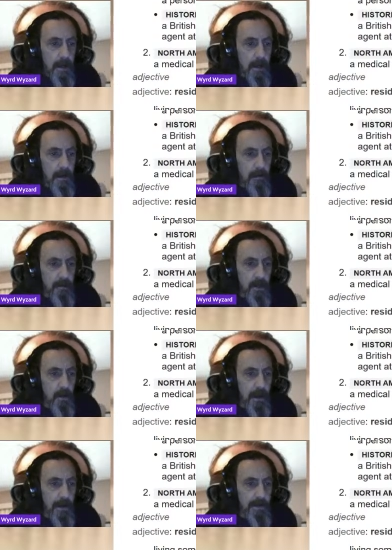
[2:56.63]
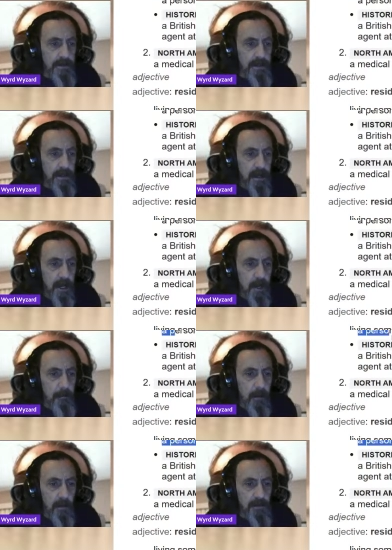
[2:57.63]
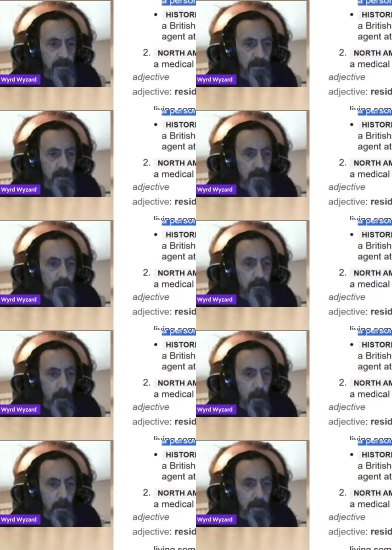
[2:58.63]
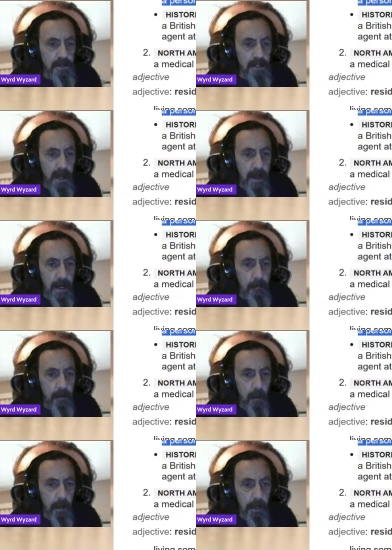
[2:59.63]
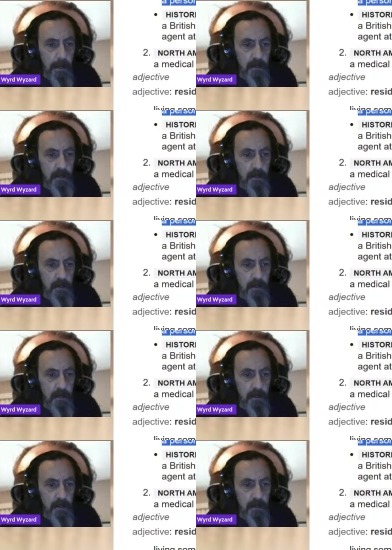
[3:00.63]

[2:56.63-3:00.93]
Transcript: U.S., a person who boards at a boarding